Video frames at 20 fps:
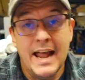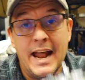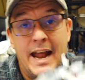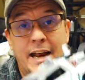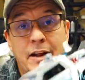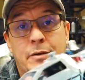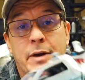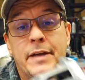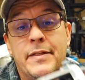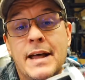
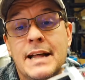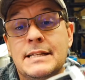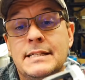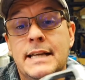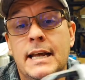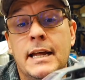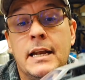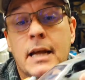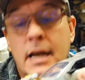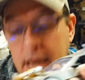Anyway, that's
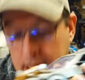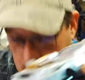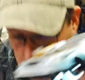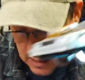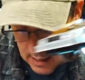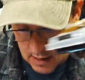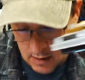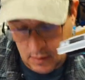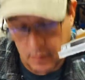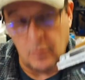it.
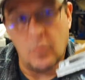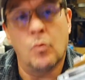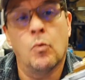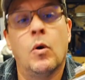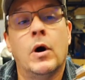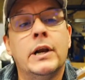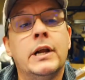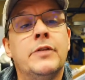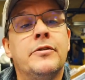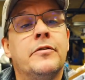
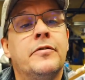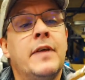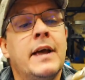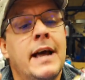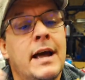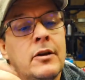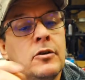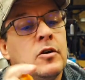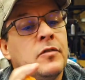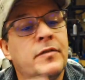One other thing,
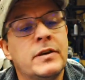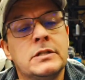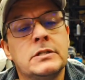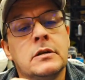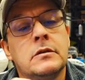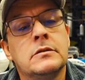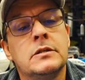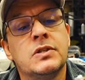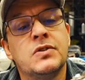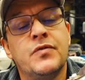I don't know if I
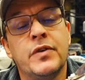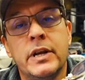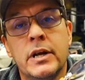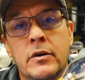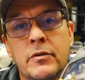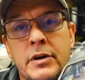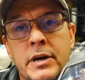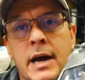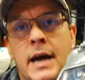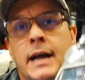showed in this
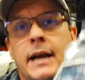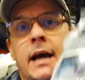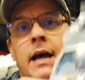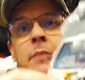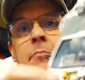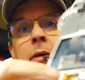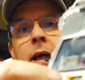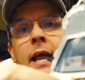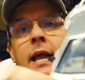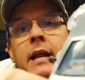video or not, I
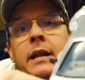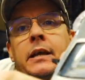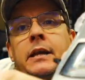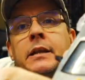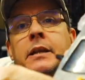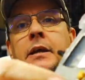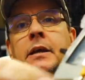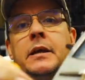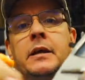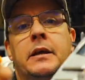
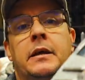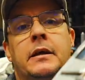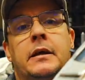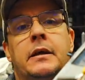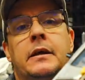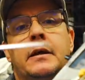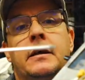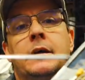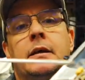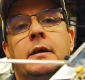painted
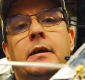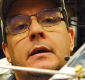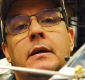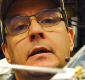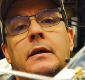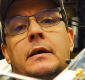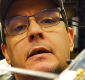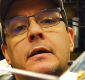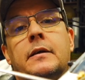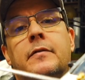
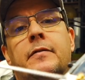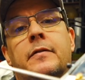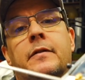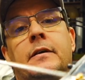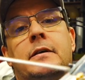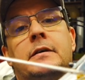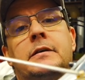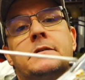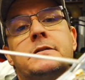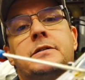
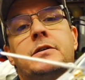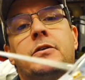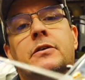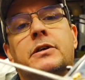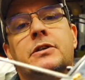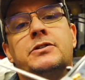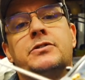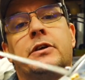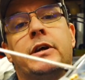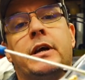the
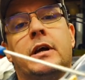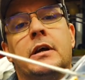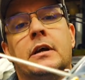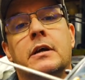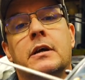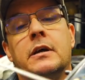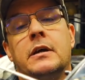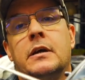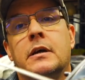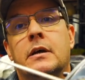circuitry
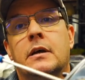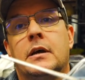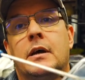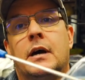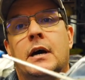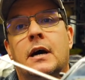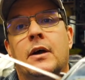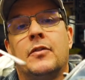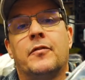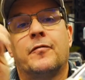
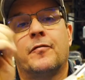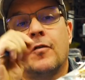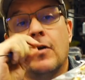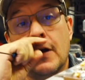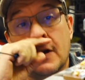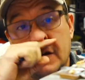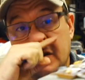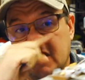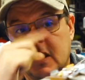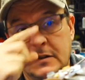on the front.